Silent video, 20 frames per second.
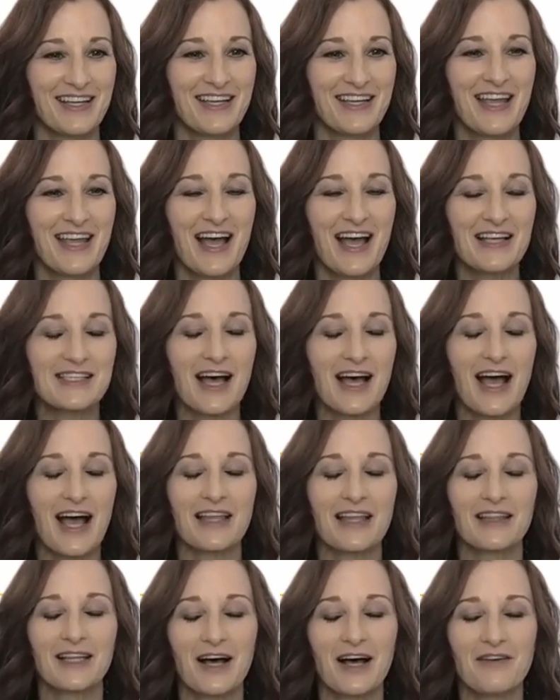Yes, I
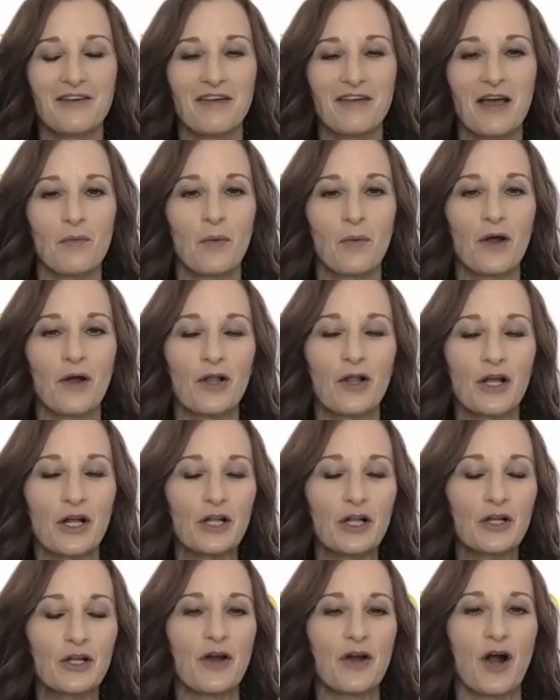love it. We'll
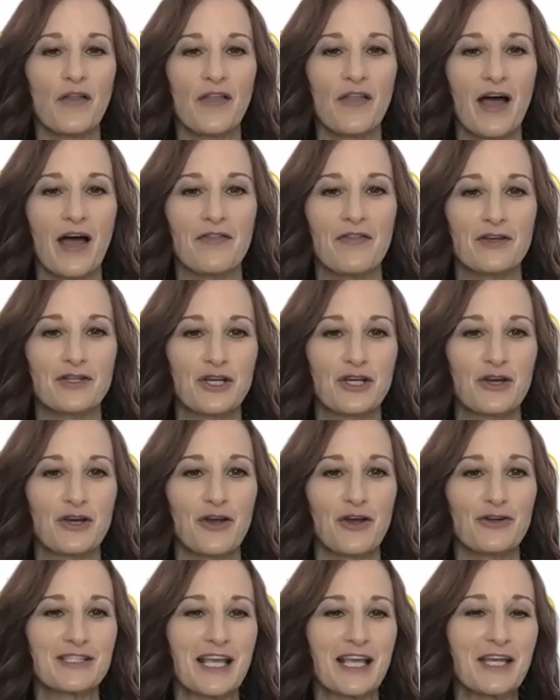include all that in the show
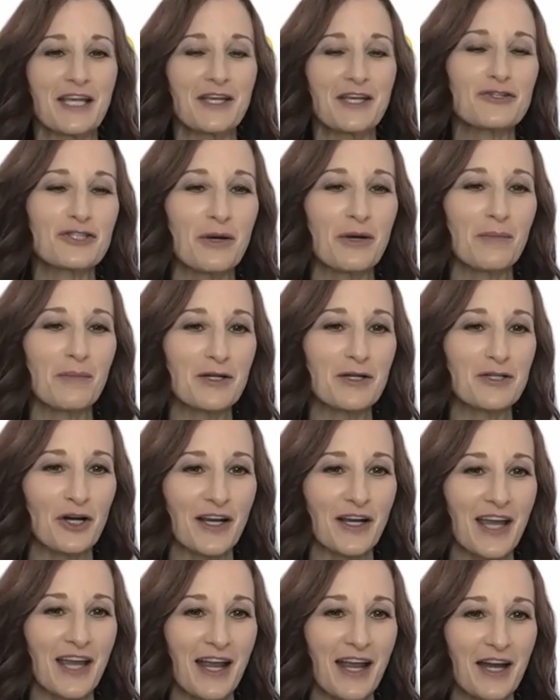notes. Thank you so much,
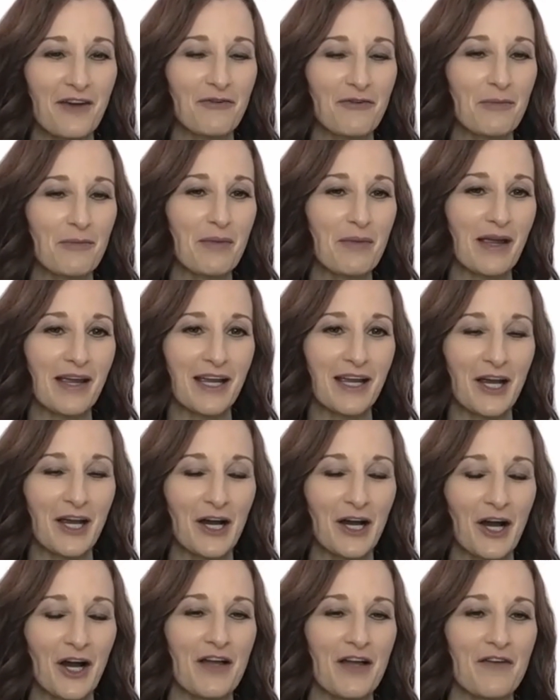Arcadia, for being
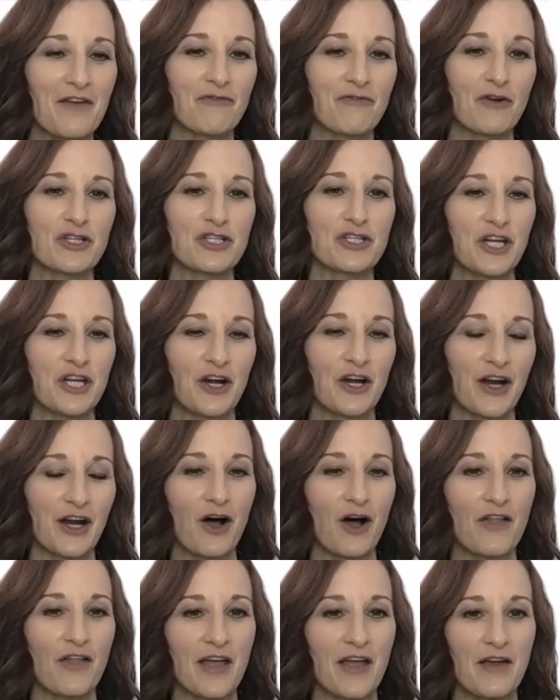here and for sharing
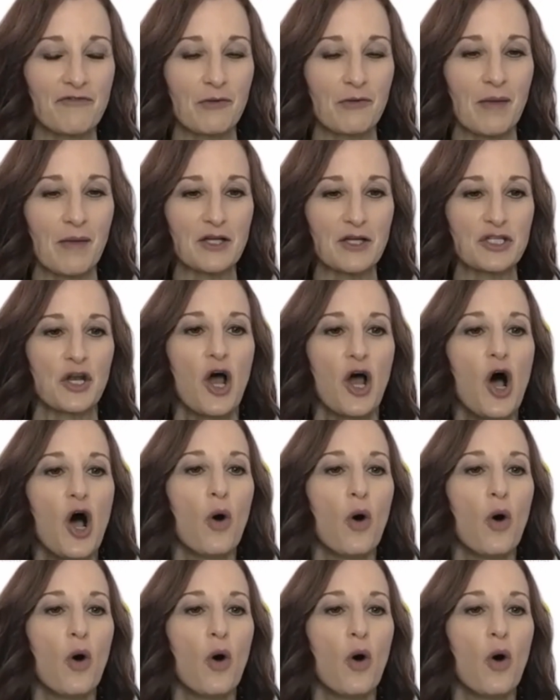all that information.